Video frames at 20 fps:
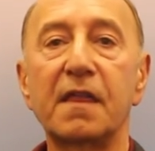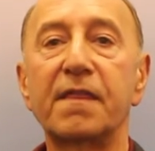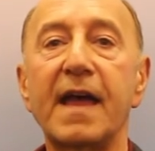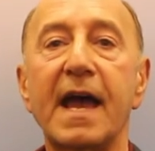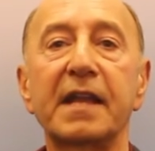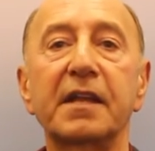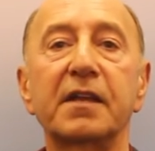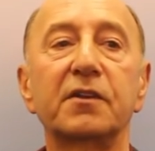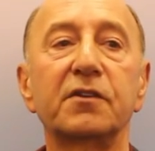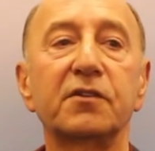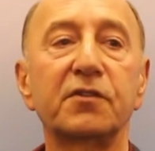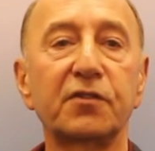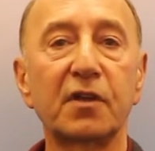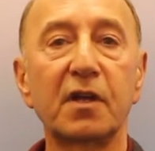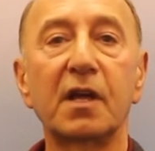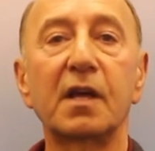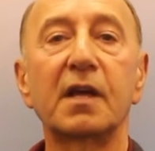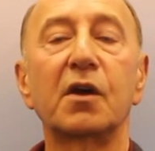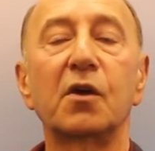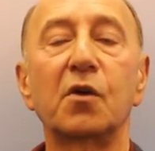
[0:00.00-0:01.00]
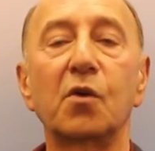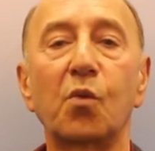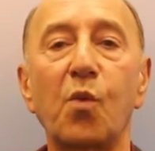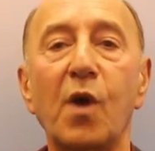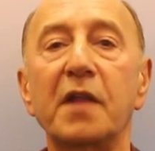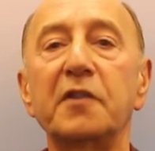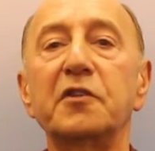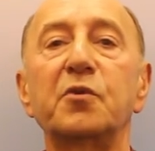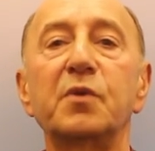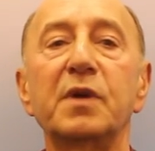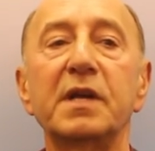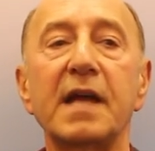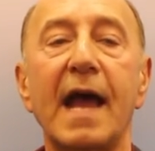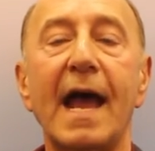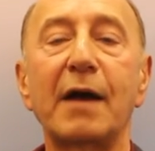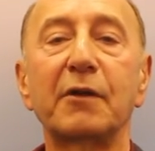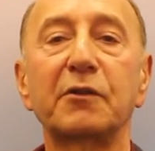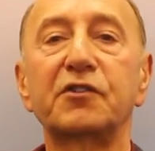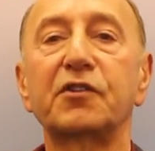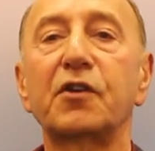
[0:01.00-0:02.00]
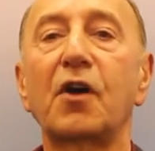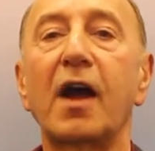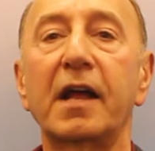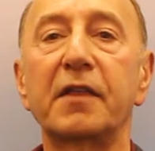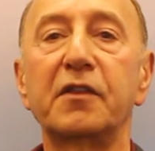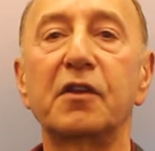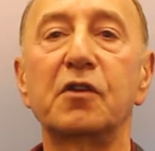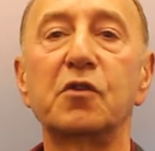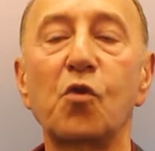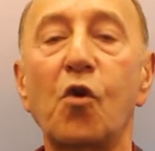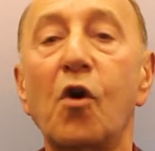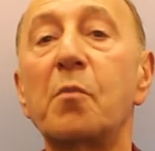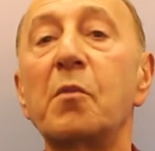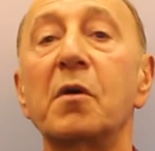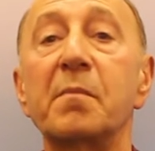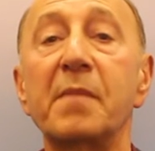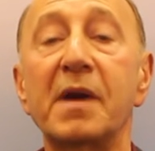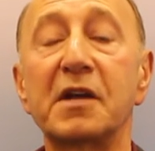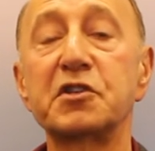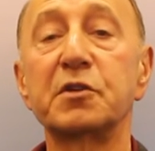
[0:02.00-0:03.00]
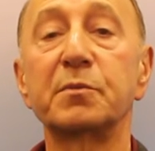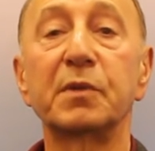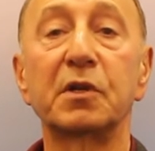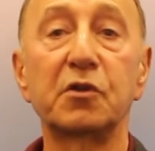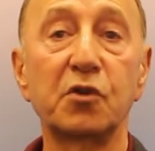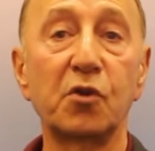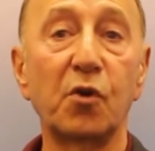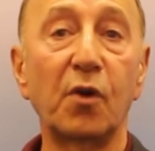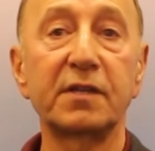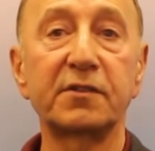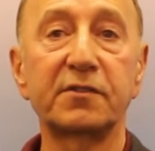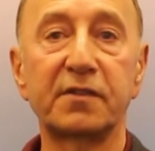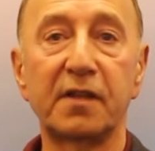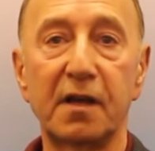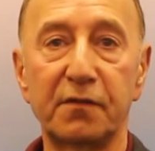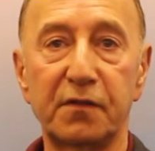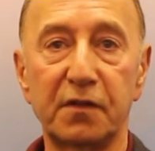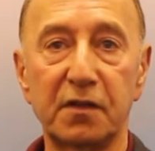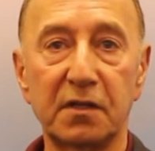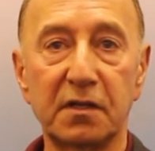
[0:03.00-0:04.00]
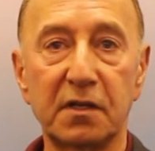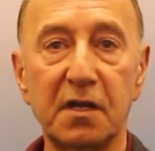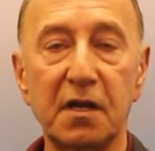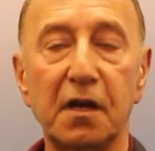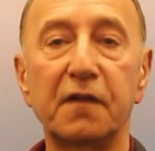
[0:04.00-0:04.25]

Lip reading: That is, when do we outside the normal measurement noise level